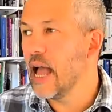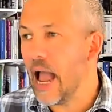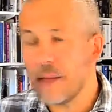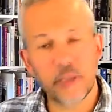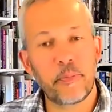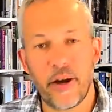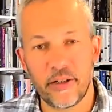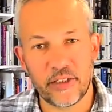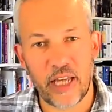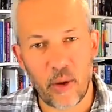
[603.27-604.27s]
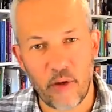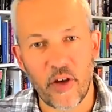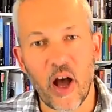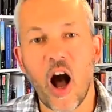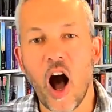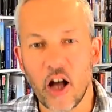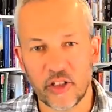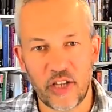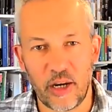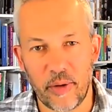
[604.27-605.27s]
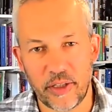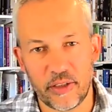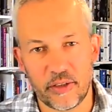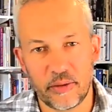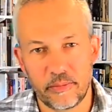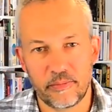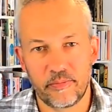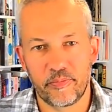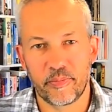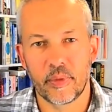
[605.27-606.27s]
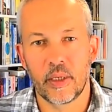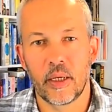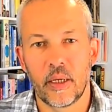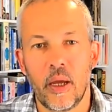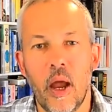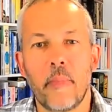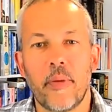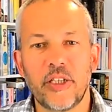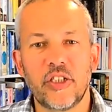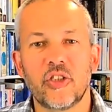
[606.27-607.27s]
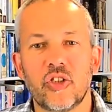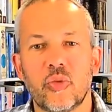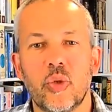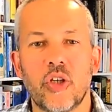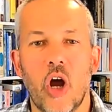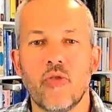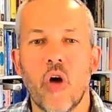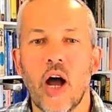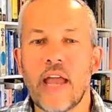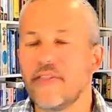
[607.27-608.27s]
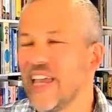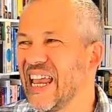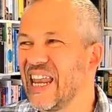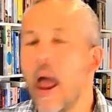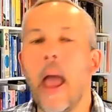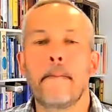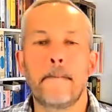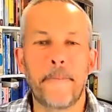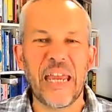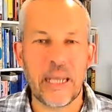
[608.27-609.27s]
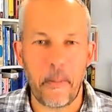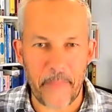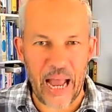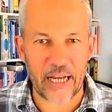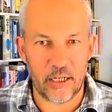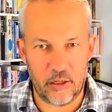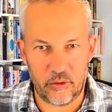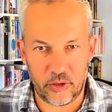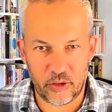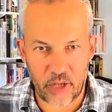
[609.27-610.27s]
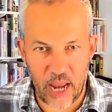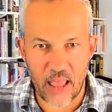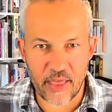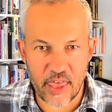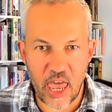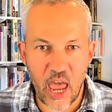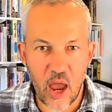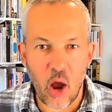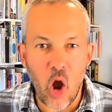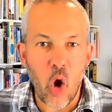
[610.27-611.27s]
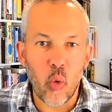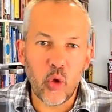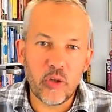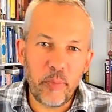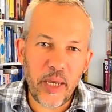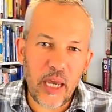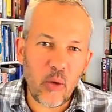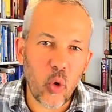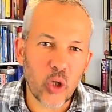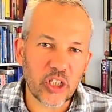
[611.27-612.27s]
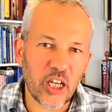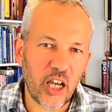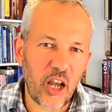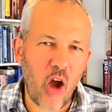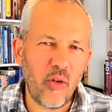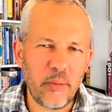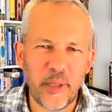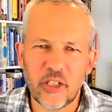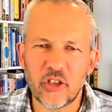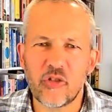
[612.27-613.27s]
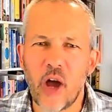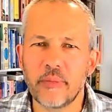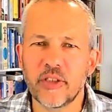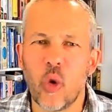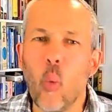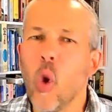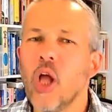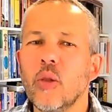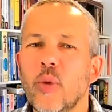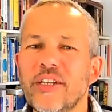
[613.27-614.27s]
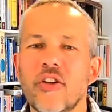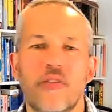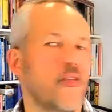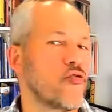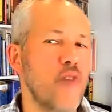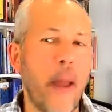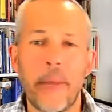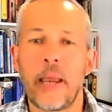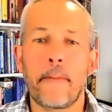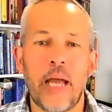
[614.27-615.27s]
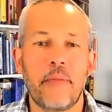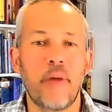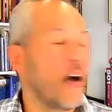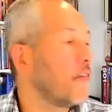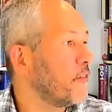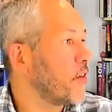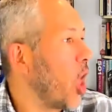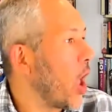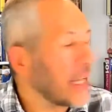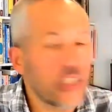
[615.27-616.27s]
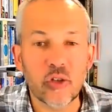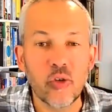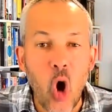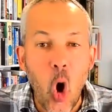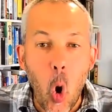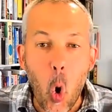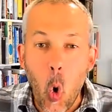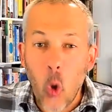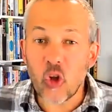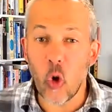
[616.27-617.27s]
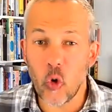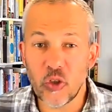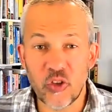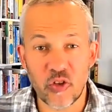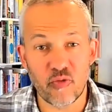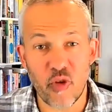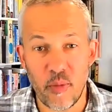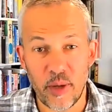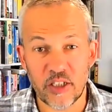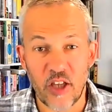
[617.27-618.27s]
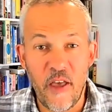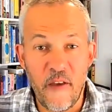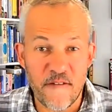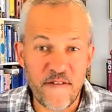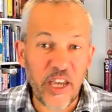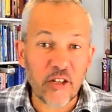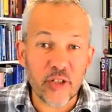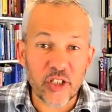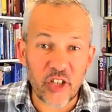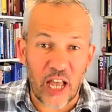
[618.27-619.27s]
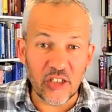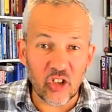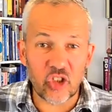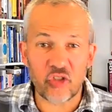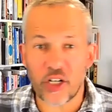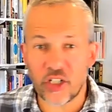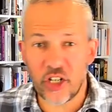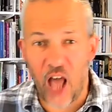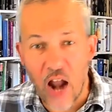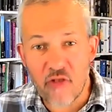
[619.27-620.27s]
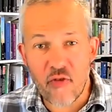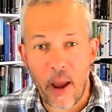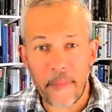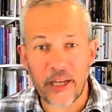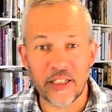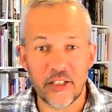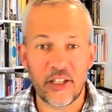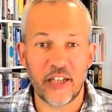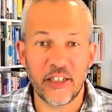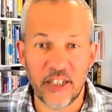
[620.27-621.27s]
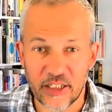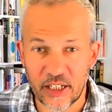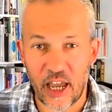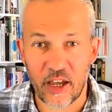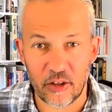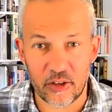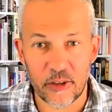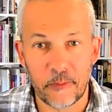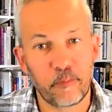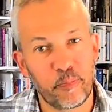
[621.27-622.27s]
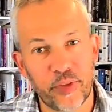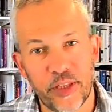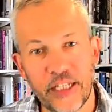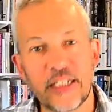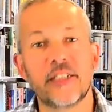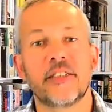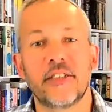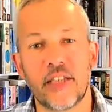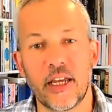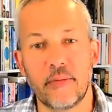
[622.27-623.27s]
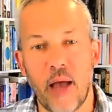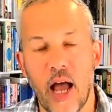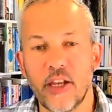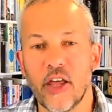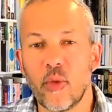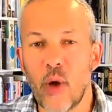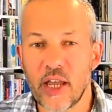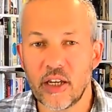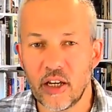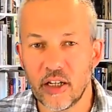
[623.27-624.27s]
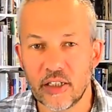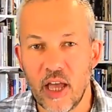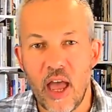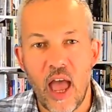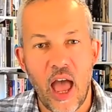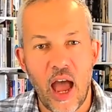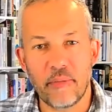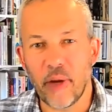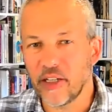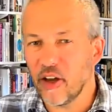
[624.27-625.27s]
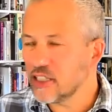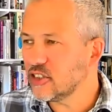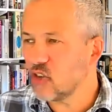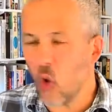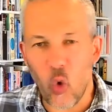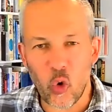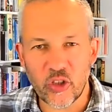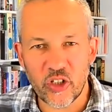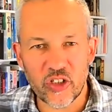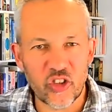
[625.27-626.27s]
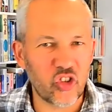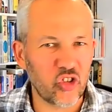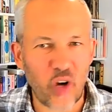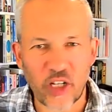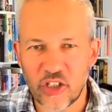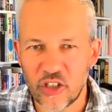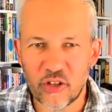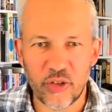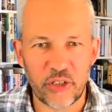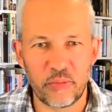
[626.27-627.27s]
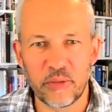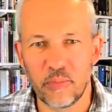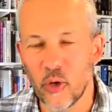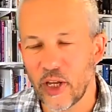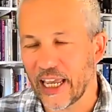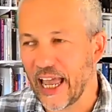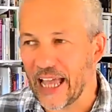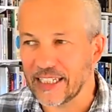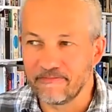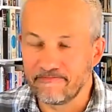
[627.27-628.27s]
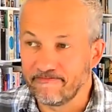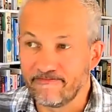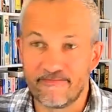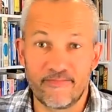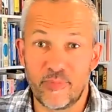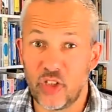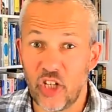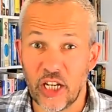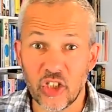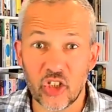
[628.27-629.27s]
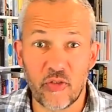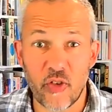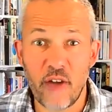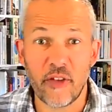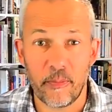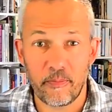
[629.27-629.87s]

Amber's parents, however, are celebrators. Presents would arrive in bin bag loads, and there would be what can only be described as a whirlwind of wrapping paper flying to all corners of the room as vigorous, unstructured unwrapping descended into chaos. Needless to say, another way occurred, and my nice, ordered, structured Christmas morning had changed forever.